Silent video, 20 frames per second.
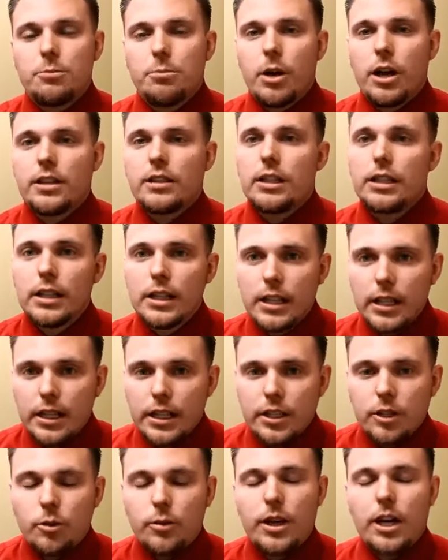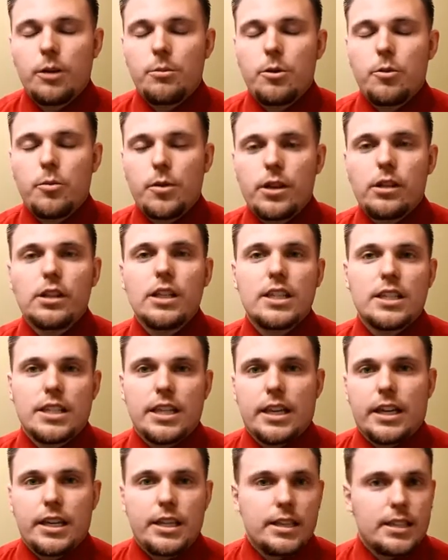But we got to be
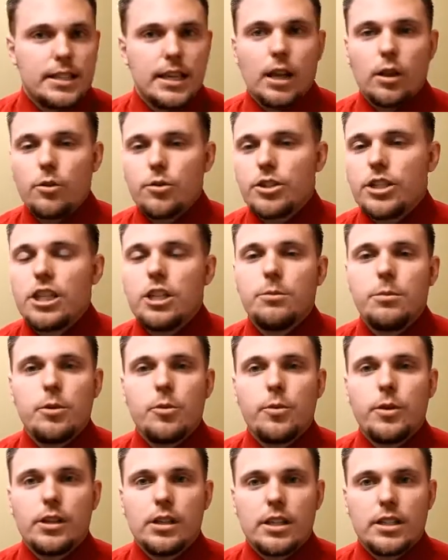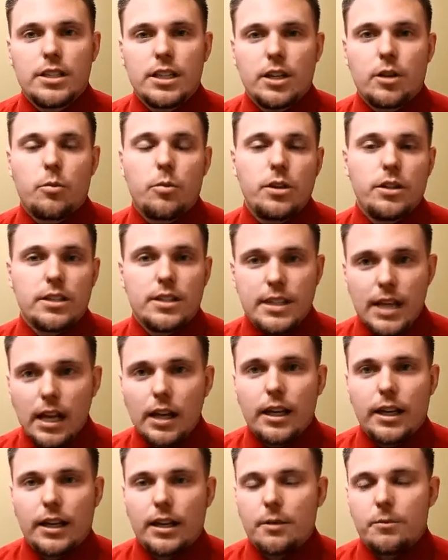realistic, and sellers need to be realistic when
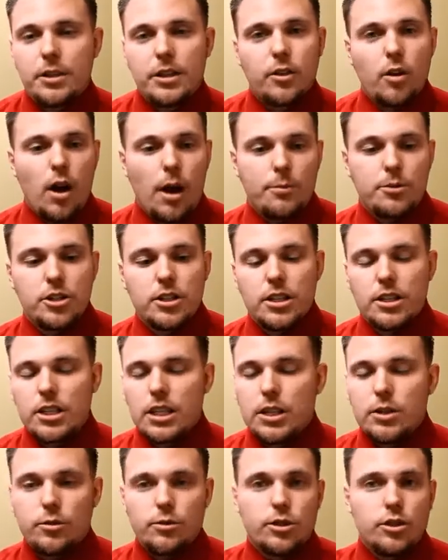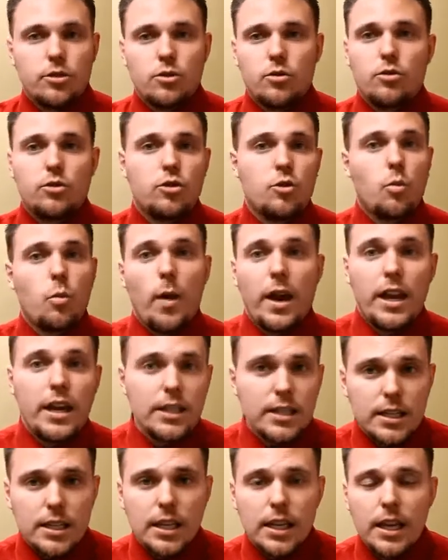selling. I mean, their option is either to
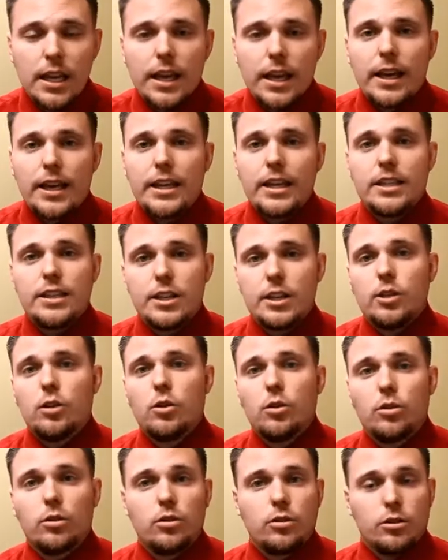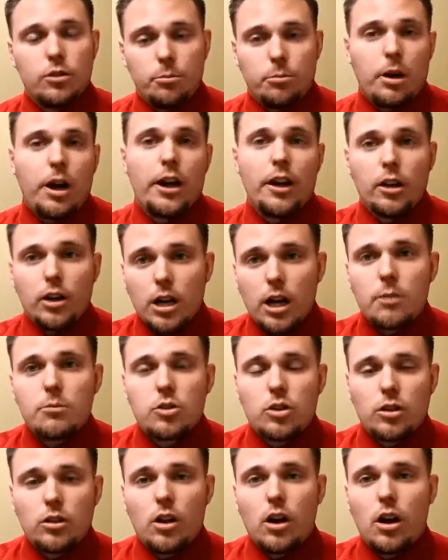wait until the buyer
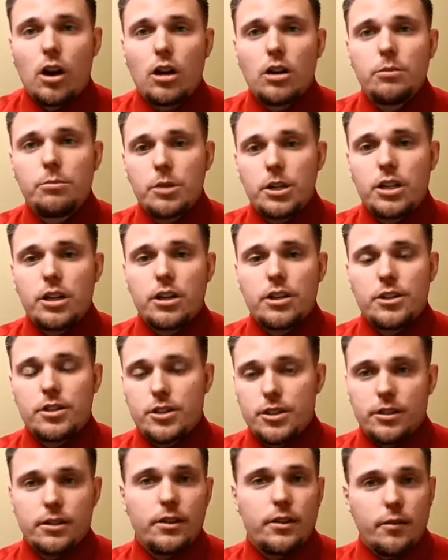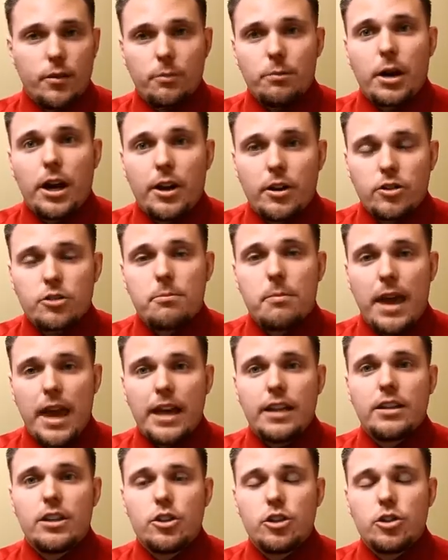comes along because of a buyer
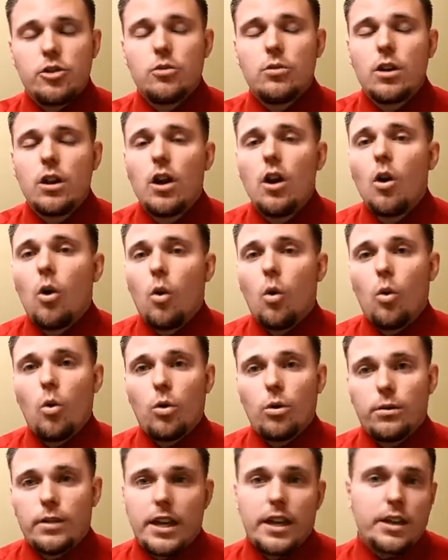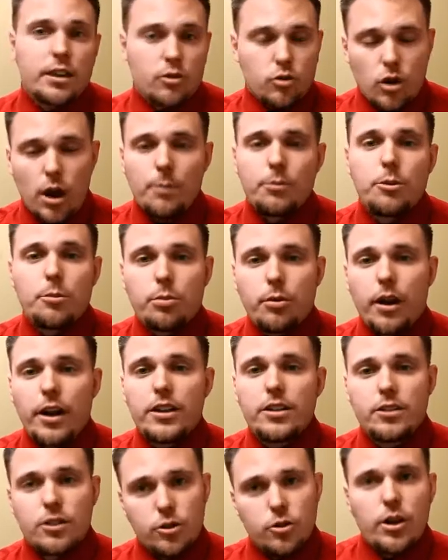demand issue, or they can drop the
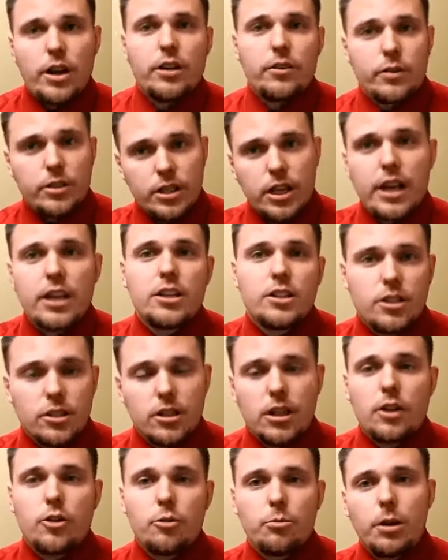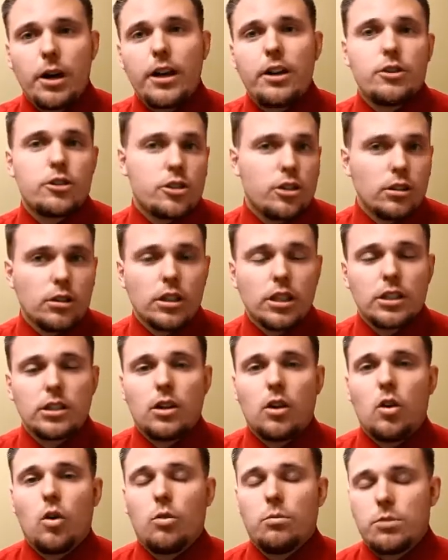price to try to entice other buyers to look at the
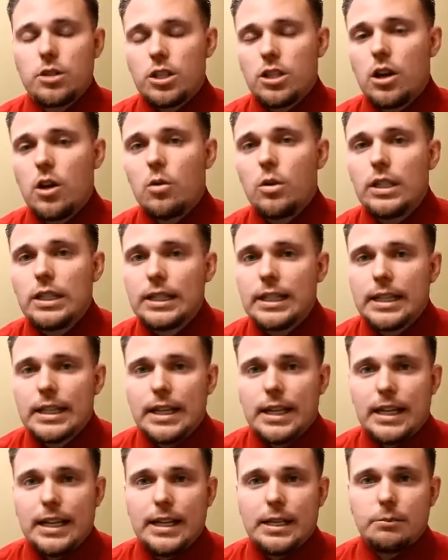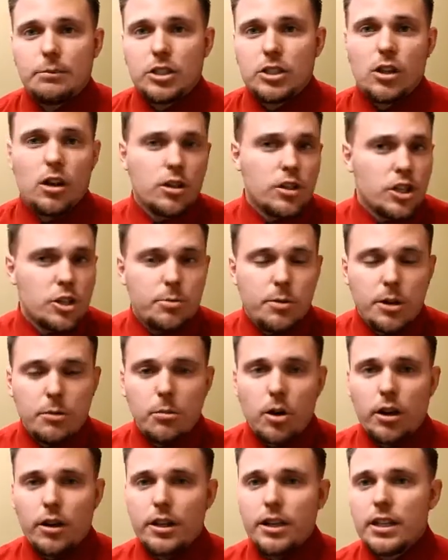home. So as long as it's being
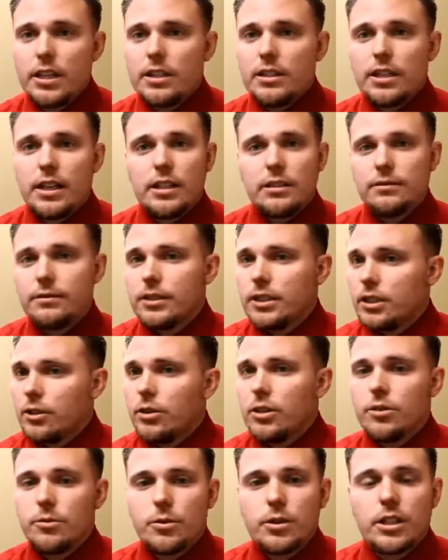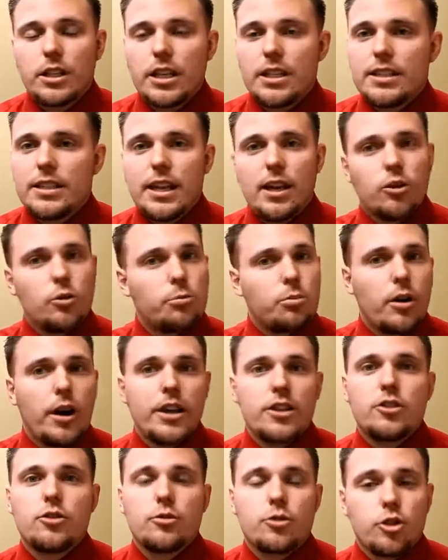marketed, then it really gets down to
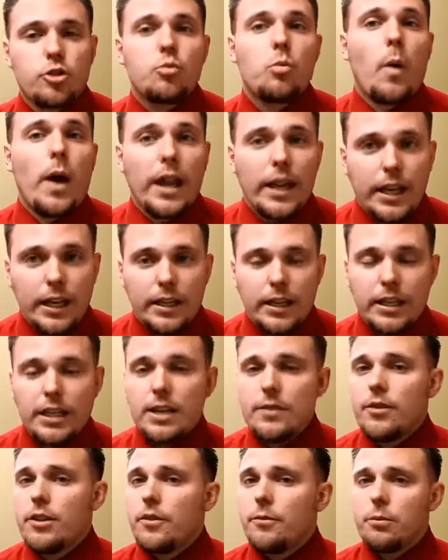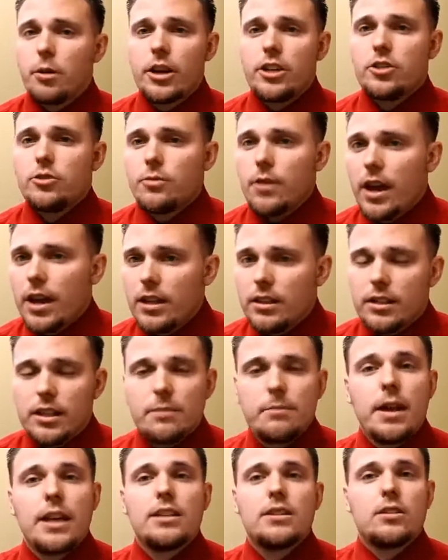price or just waiting. And even if priced right,
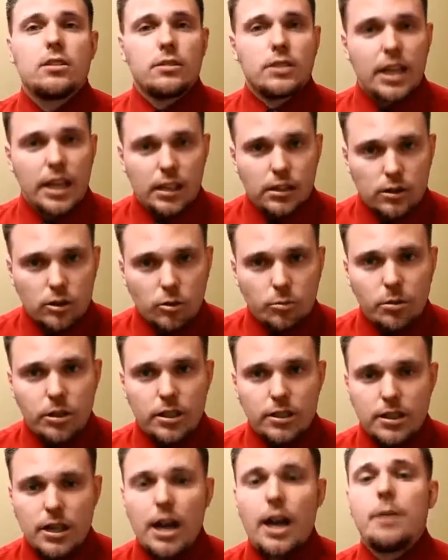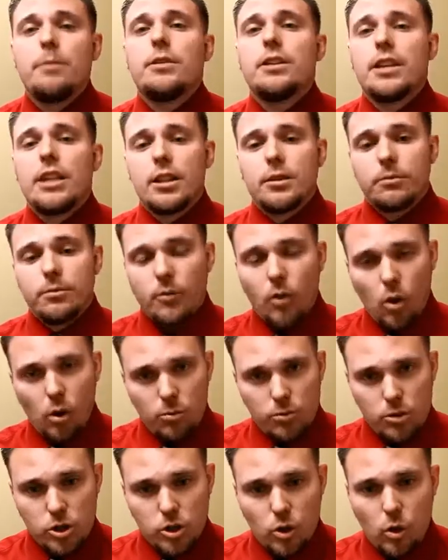it may still take a little bit of time to get
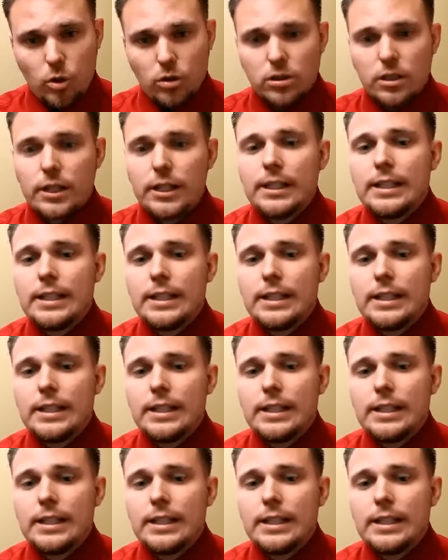homes sold.